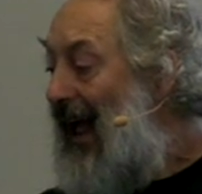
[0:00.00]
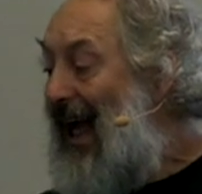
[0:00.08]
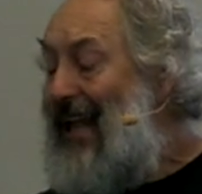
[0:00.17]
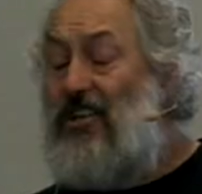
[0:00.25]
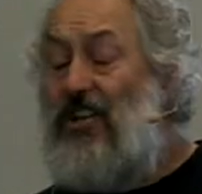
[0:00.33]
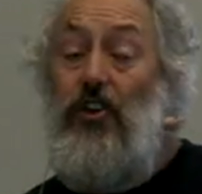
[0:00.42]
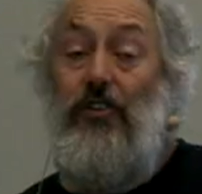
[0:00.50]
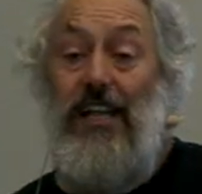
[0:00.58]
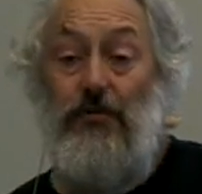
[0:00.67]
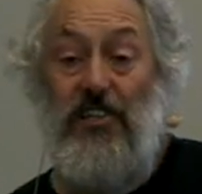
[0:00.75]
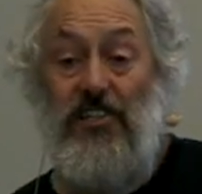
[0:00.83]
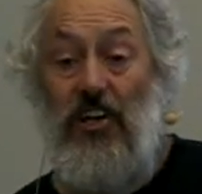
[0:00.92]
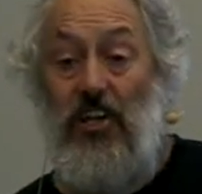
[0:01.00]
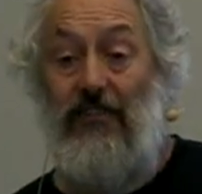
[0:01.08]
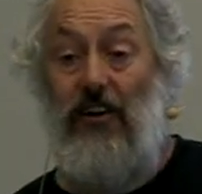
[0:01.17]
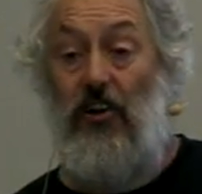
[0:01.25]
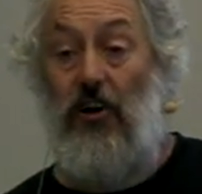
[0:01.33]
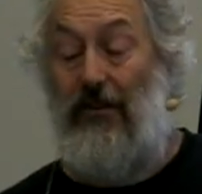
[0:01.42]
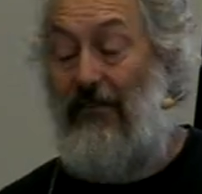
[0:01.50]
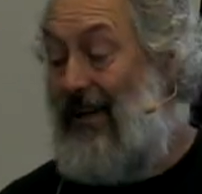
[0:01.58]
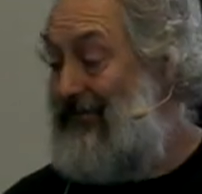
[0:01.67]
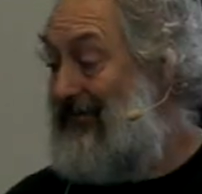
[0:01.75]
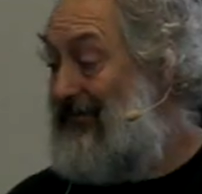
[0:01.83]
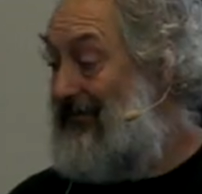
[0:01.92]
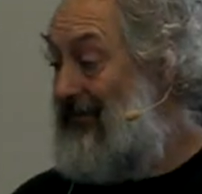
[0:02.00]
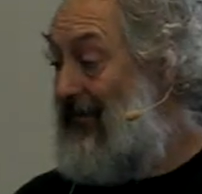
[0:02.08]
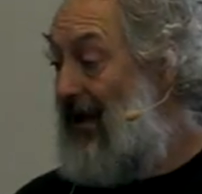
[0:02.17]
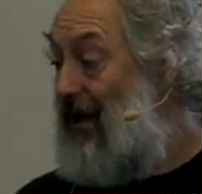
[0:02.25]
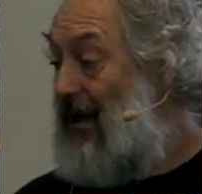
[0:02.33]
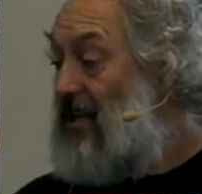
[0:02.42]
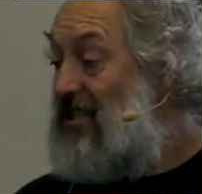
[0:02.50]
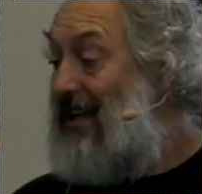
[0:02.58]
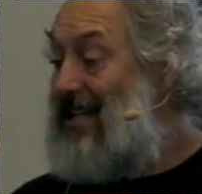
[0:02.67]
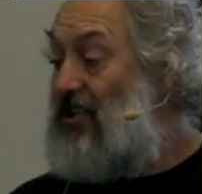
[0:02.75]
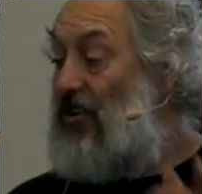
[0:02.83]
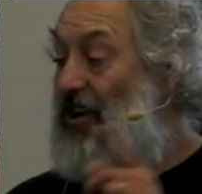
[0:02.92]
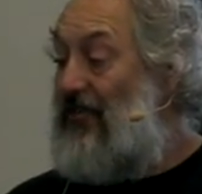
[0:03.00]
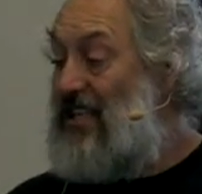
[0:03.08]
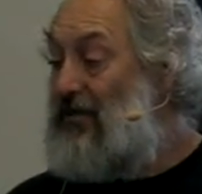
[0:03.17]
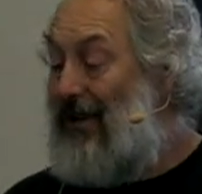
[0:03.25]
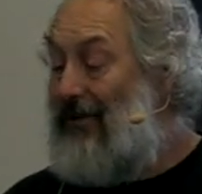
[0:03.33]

and you need to assert your own copyright. So let's look at this